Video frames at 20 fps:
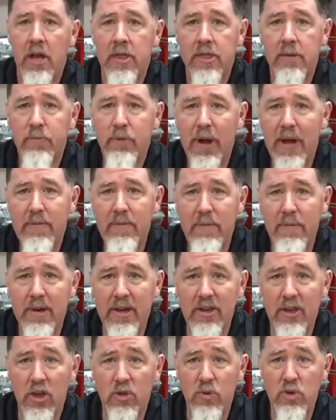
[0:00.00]
The problem
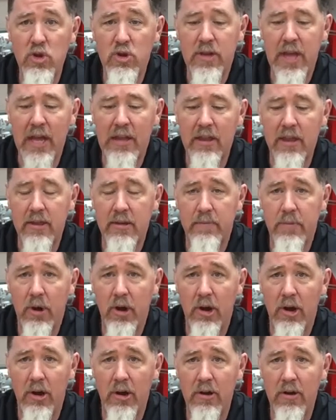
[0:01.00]
is when you take this
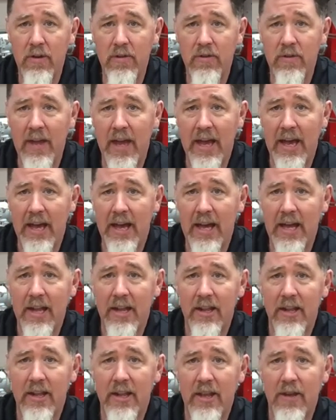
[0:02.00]
apart, that
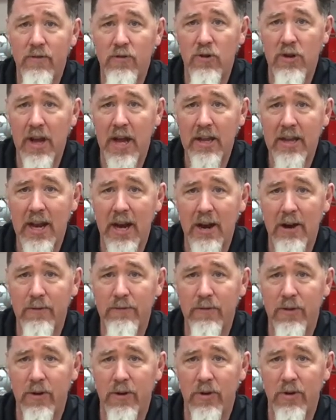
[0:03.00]
if you're not
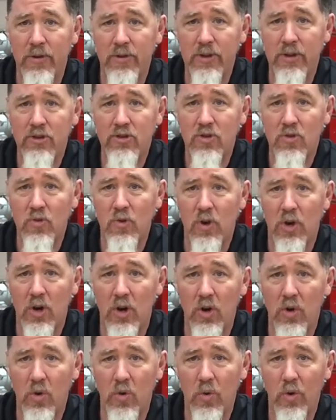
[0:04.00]
careful, this
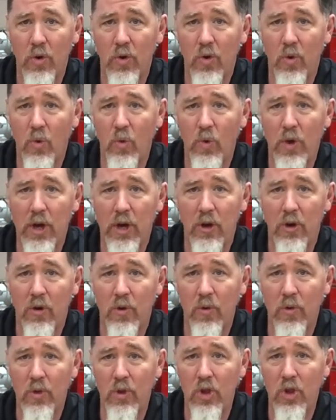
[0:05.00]
scroll
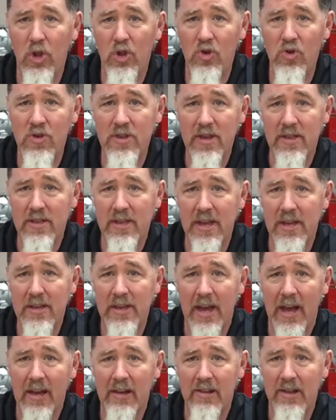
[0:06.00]
will lose its
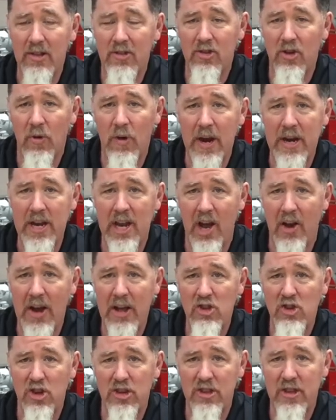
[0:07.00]
indexing. So right now I
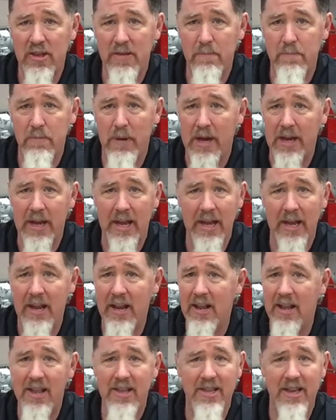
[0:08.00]
just spun it,
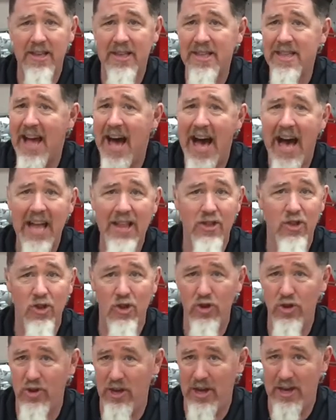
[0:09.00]
and it does not
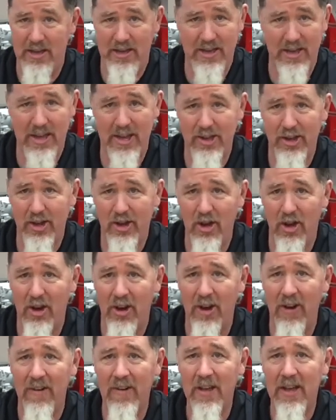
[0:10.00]
do this in the
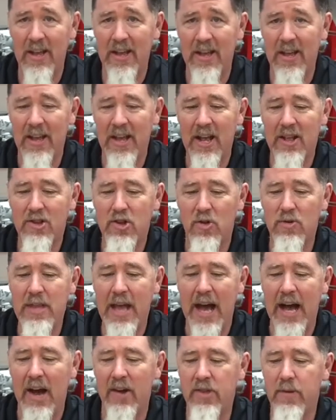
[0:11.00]
car. And so
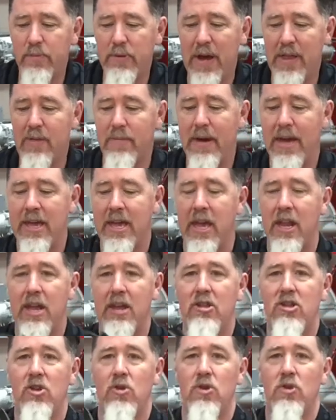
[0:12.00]
now the problem I get
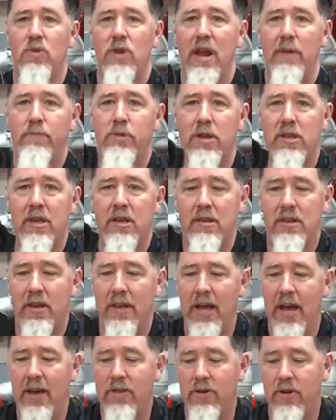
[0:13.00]
into is when I put this
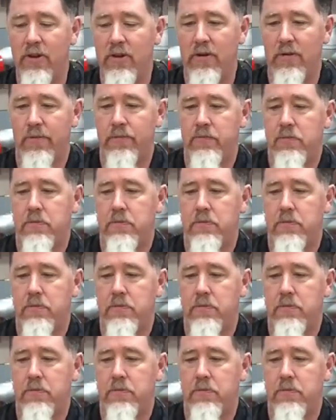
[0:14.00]
together,